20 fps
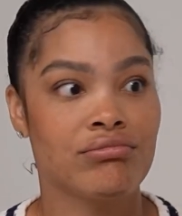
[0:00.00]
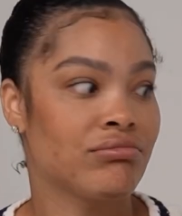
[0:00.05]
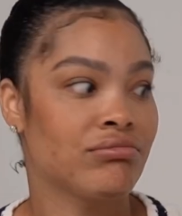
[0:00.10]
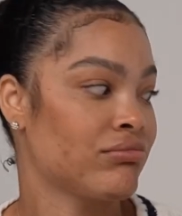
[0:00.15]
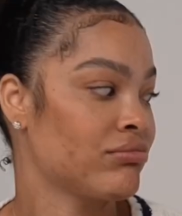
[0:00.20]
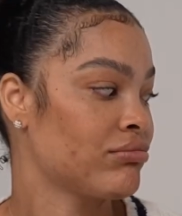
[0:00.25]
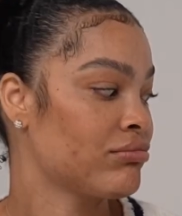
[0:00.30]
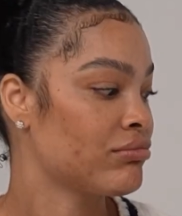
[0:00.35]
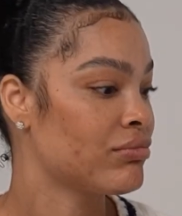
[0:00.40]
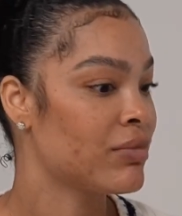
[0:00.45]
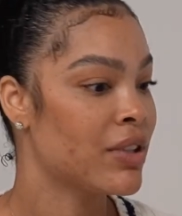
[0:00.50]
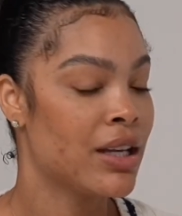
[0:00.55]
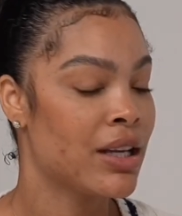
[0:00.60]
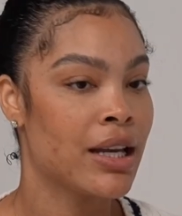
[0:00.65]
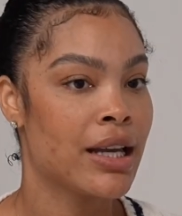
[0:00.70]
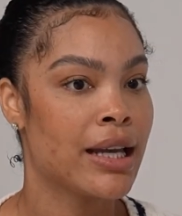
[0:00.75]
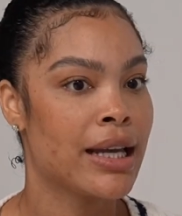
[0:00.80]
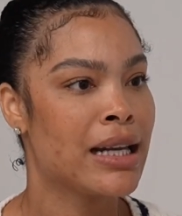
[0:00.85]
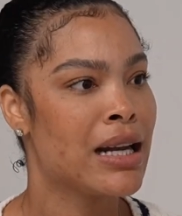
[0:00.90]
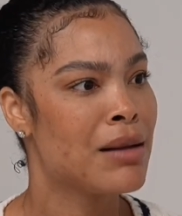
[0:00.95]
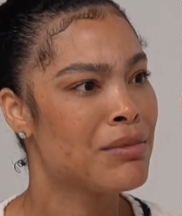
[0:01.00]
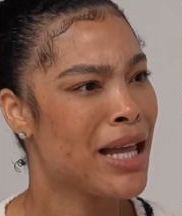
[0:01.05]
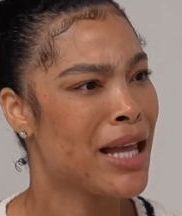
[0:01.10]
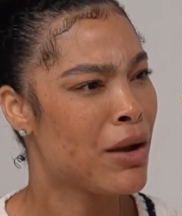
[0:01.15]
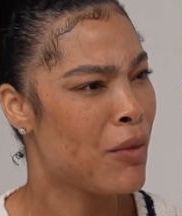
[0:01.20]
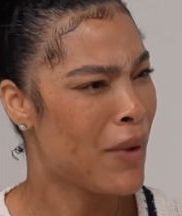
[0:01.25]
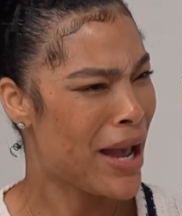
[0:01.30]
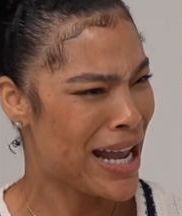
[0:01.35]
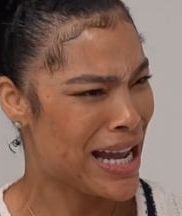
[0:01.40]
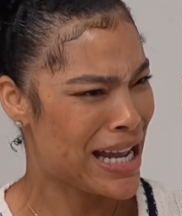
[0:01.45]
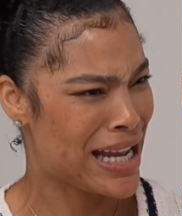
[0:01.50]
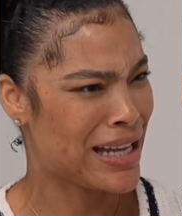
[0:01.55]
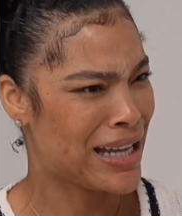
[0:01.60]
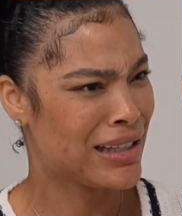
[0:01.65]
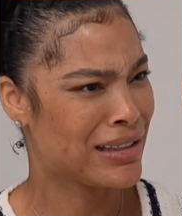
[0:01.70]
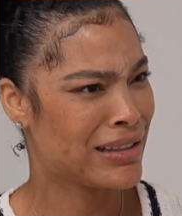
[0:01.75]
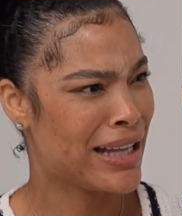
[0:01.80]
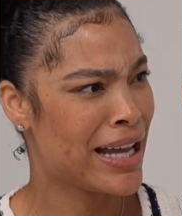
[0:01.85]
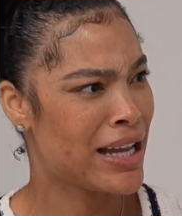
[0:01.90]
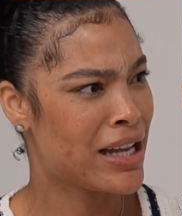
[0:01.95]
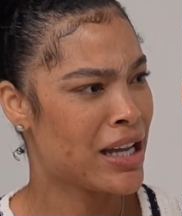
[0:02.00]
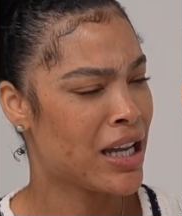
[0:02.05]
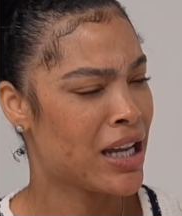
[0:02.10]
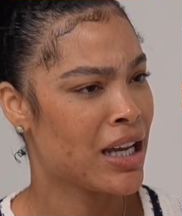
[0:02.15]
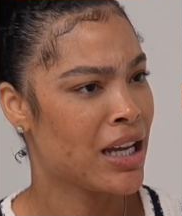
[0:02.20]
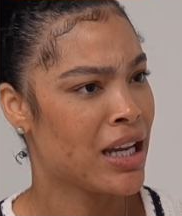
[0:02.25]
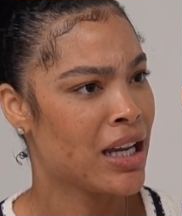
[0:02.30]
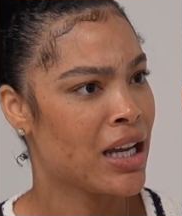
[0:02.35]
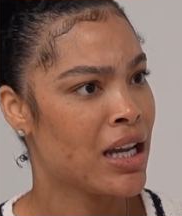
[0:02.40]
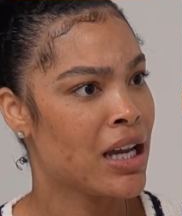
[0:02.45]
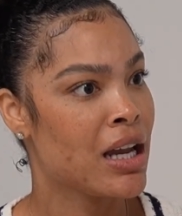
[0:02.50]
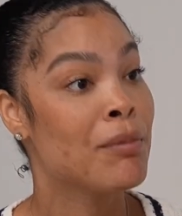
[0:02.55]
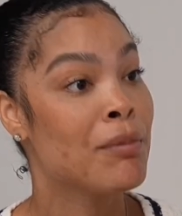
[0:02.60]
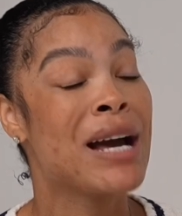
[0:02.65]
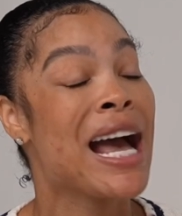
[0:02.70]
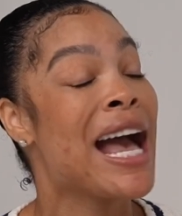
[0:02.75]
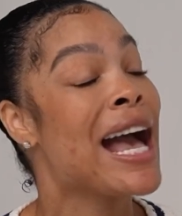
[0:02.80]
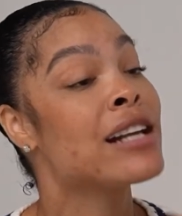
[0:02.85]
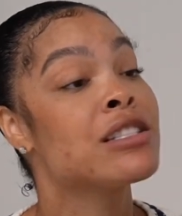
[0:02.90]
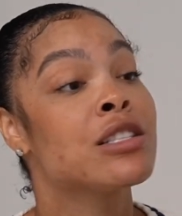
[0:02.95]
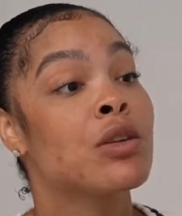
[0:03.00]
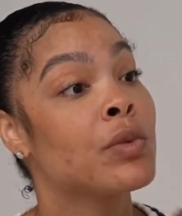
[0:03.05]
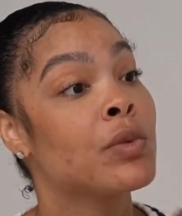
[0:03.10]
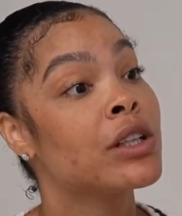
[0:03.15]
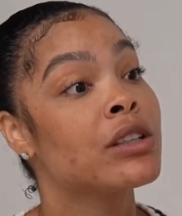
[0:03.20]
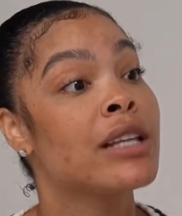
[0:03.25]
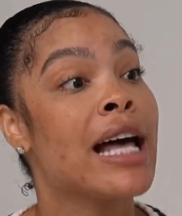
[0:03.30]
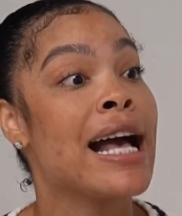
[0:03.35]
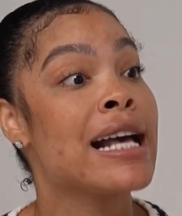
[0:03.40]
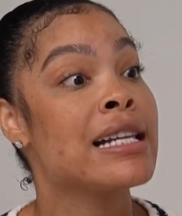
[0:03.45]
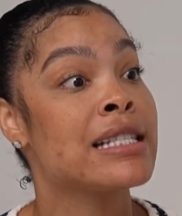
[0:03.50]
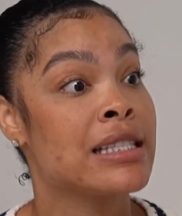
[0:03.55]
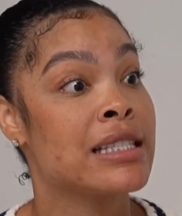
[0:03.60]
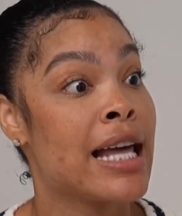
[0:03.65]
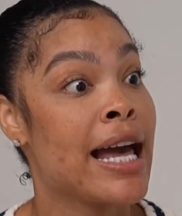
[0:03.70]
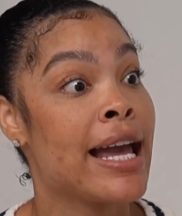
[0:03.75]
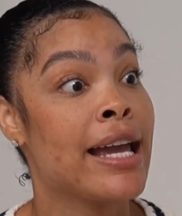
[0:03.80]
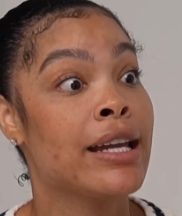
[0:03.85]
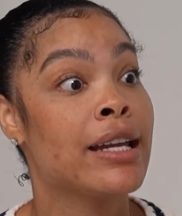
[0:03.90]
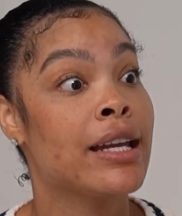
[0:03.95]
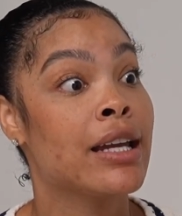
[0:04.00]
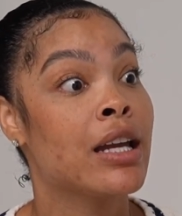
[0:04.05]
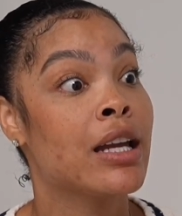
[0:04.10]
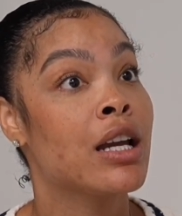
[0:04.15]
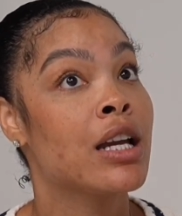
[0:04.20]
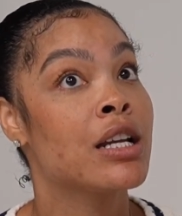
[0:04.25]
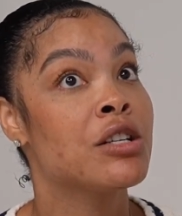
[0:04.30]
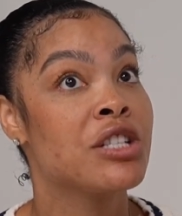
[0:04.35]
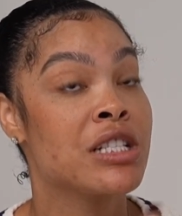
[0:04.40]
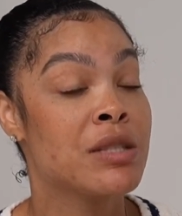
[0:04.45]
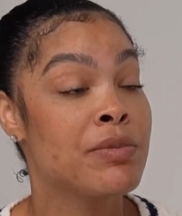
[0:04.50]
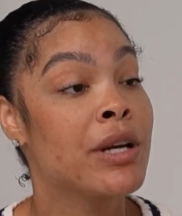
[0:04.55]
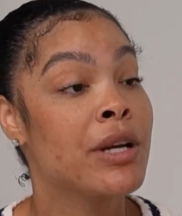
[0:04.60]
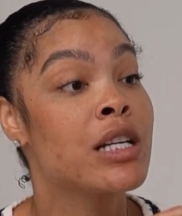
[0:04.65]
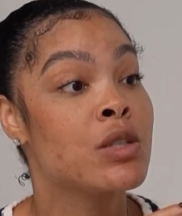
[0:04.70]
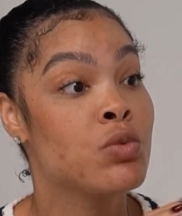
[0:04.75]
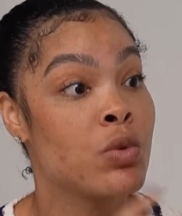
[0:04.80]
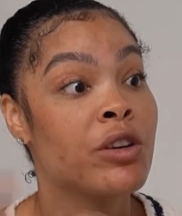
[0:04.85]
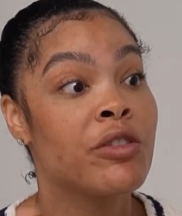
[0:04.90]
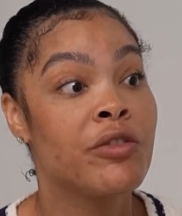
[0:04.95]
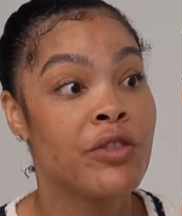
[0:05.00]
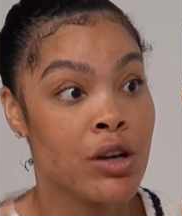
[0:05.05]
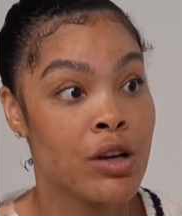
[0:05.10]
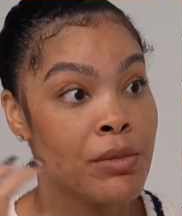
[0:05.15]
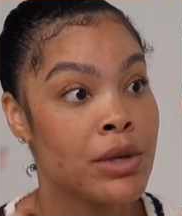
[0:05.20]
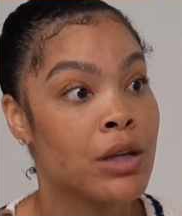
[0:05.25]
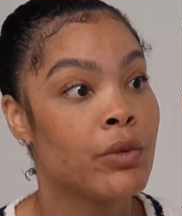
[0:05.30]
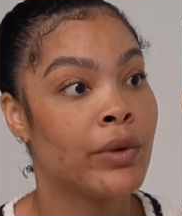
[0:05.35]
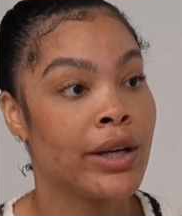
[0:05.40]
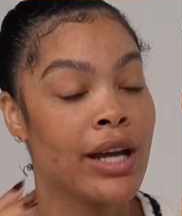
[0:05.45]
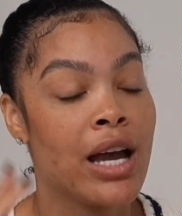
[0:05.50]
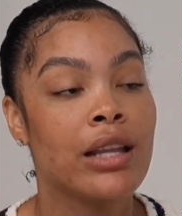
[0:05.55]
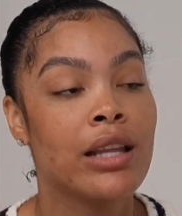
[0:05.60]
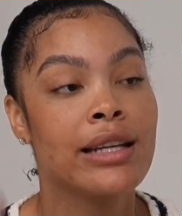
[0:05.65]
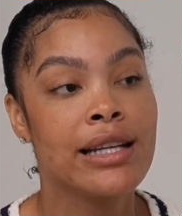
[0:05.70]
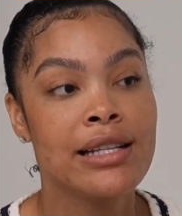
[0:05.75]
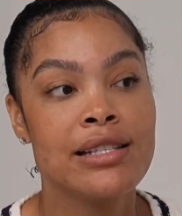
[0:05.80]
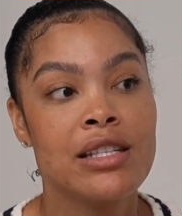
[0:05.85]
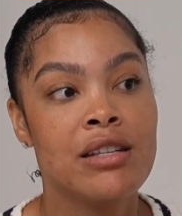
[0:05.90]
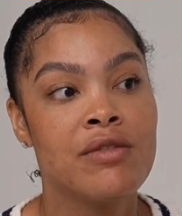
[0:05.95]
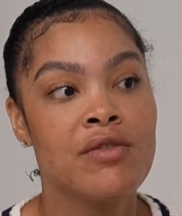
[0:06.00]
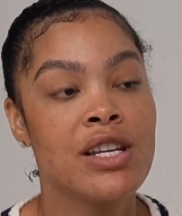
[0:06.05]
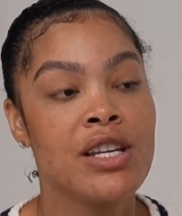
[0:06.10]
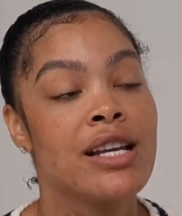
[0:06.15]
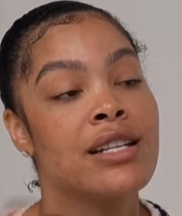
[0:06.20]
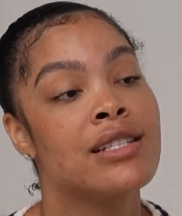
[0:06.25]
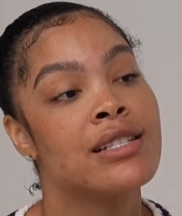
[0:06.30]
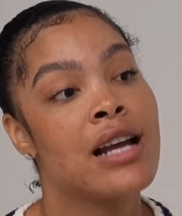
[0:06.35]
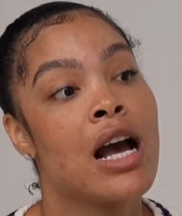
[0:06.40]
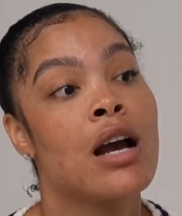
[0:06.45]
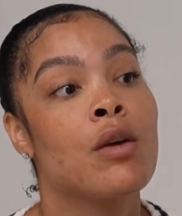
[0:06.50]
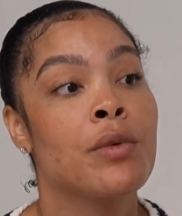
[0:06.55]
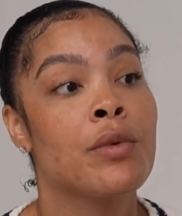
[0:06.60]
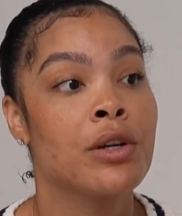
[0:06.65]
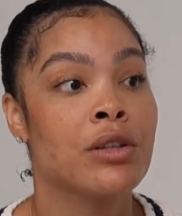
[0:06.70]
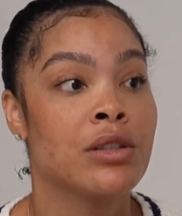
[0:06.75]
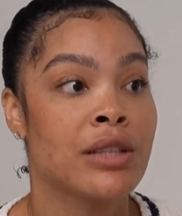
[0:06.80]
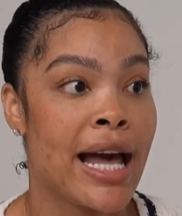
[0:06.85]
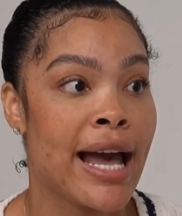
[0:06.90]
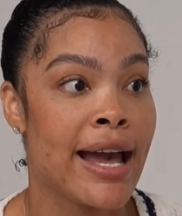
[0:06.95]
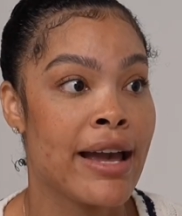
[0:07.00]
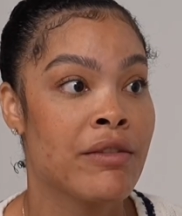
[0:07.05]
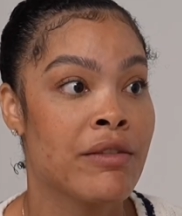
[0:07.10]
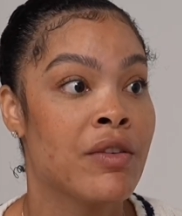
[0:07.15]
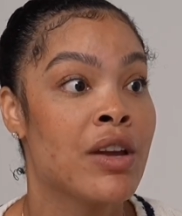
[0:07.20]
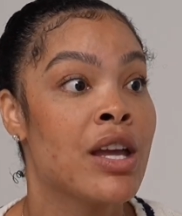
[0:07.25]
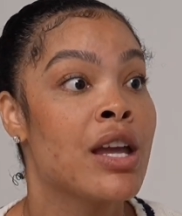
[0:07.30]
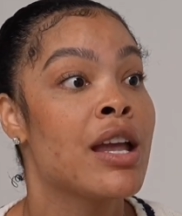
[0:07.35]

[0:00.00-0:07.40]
and I'm like, wait, like, but I had to realize like just because we're filming reality TV, it's not real life.